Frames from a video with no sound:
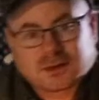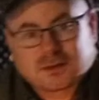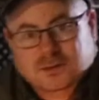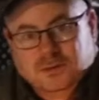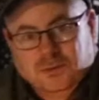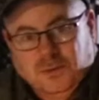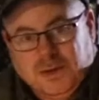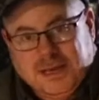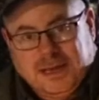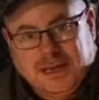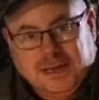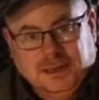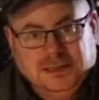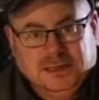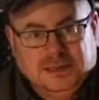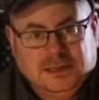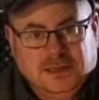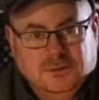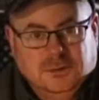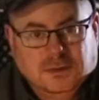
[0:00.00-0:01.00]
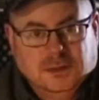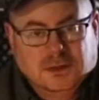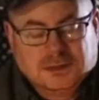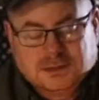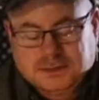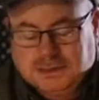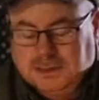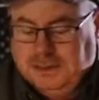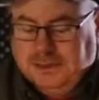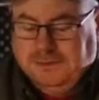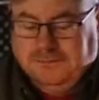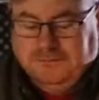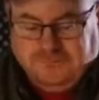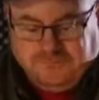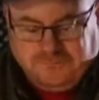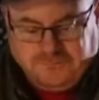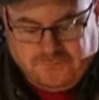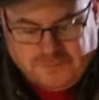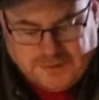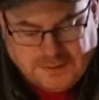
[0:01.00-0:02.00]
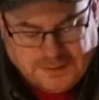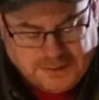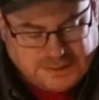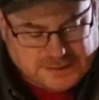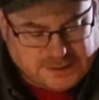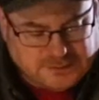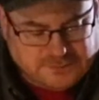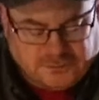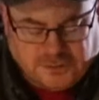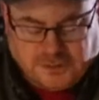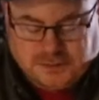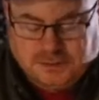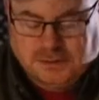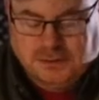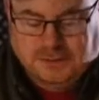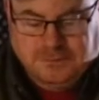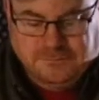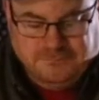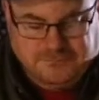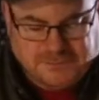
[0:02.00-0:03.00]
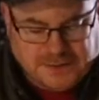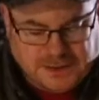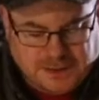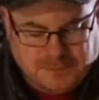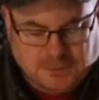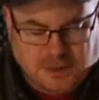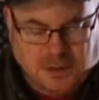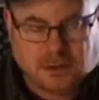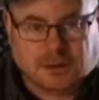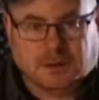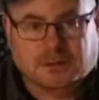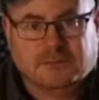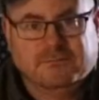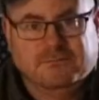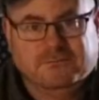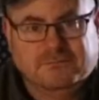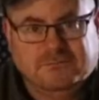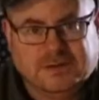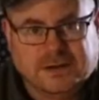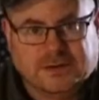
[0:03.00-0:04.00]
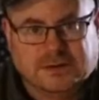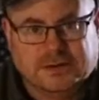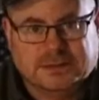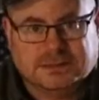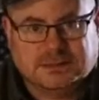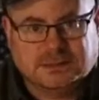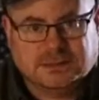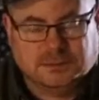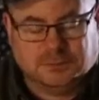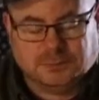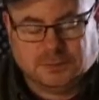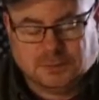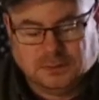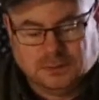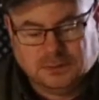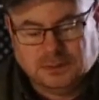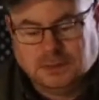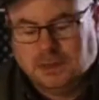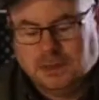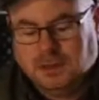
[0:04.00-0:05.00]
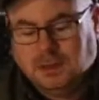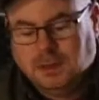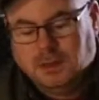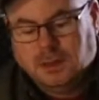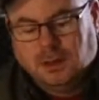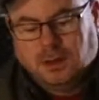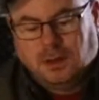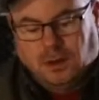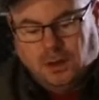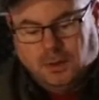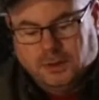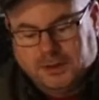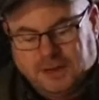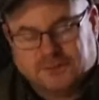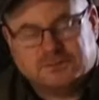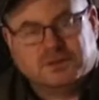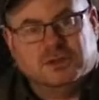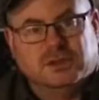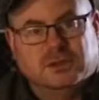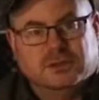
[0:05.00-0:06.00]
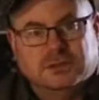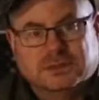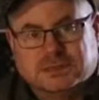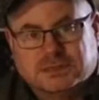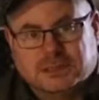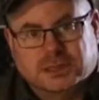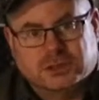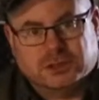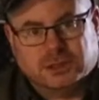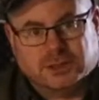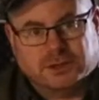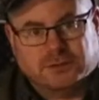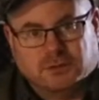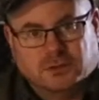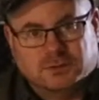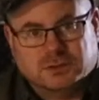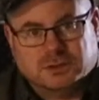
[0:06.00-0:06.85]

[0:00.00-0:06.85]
The way LED works, very different, very modern, very simple. All you have to do is essentially throw a